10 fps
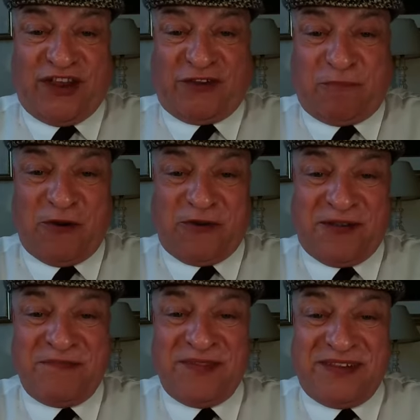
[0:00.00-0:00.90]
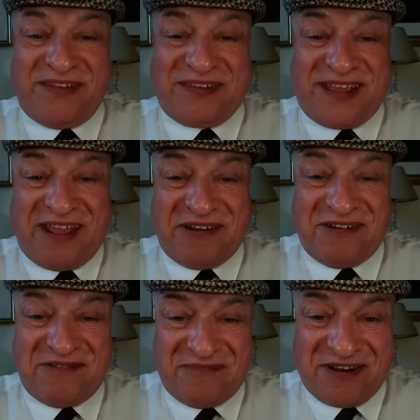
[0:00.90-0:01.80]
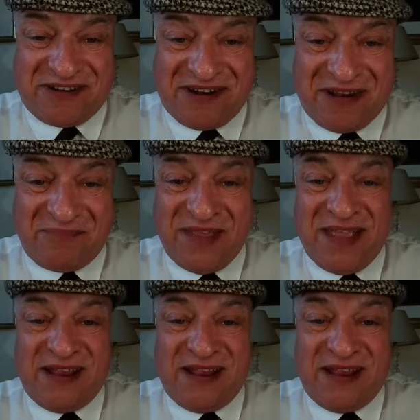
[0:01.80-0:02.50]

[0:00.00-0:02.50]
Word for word: Facebook, says Karen Mercury.